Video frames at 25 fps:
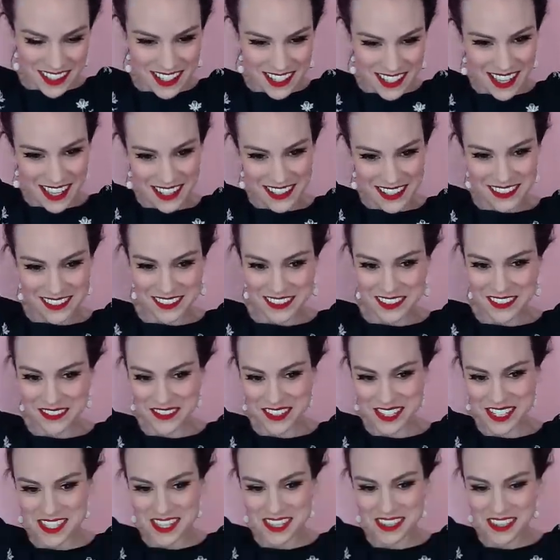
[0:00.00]
Yeah, it
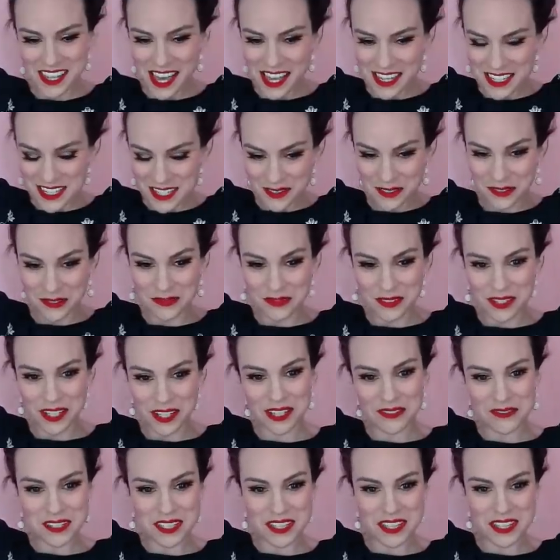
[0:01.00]
was the last one.
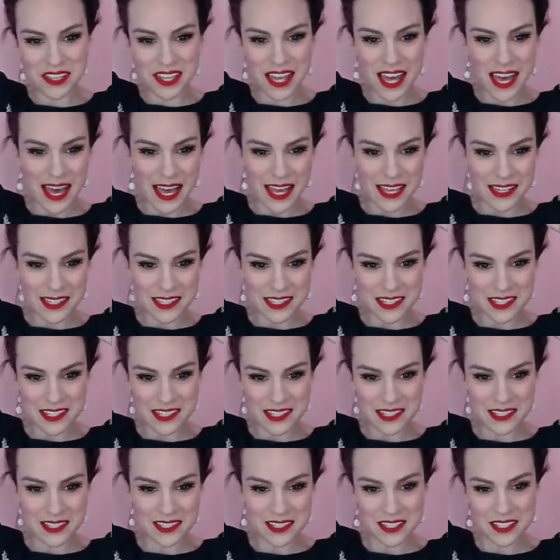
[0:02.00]
It was the
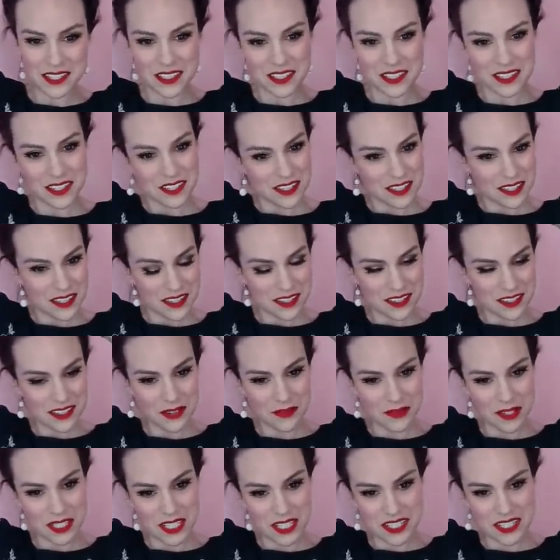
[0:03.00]
last
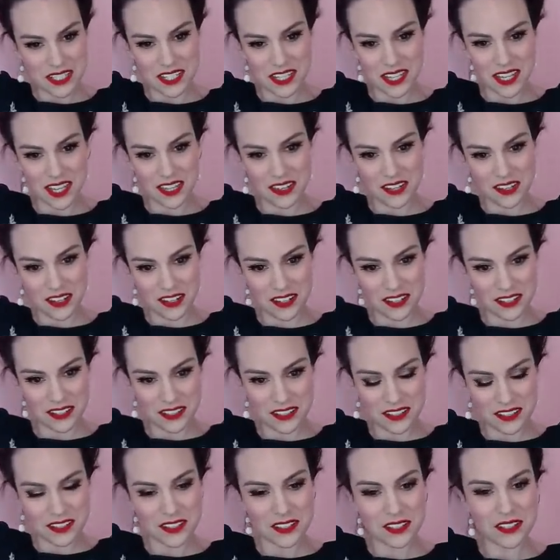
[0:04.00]
that we did together,
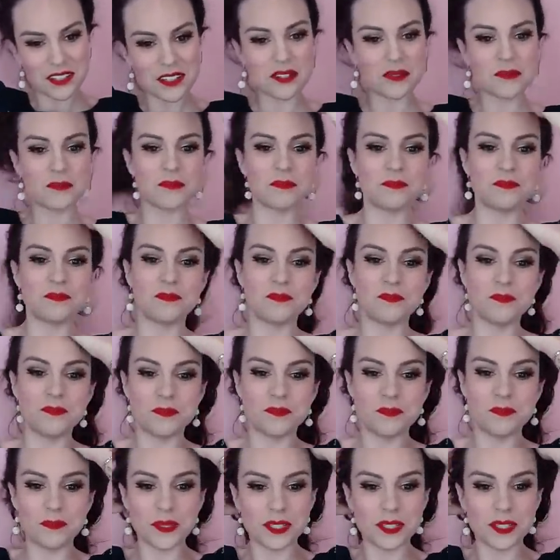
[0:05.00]

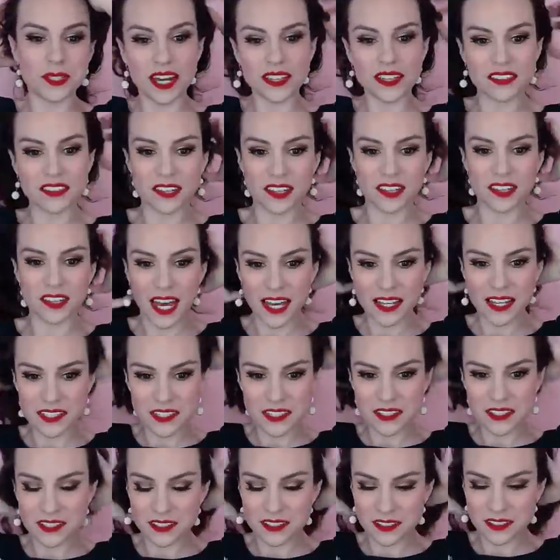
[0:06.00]
but not the
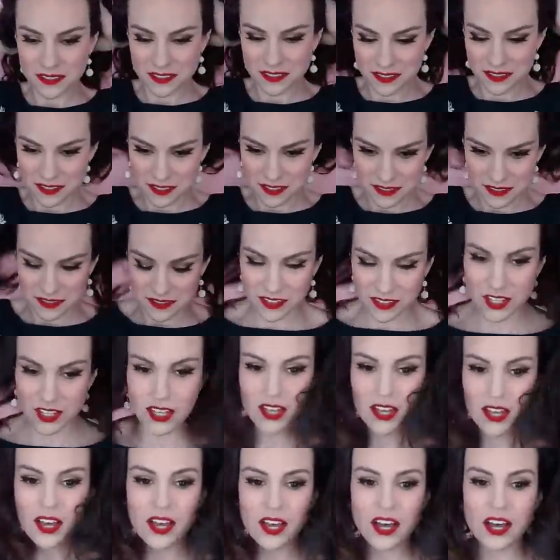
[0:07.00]
last.
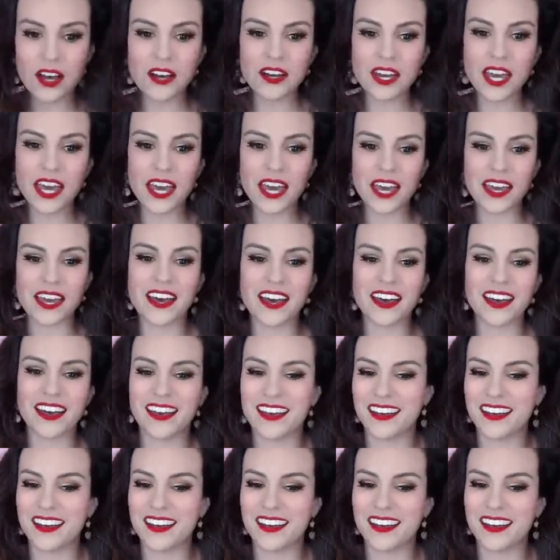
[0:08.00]
Okay.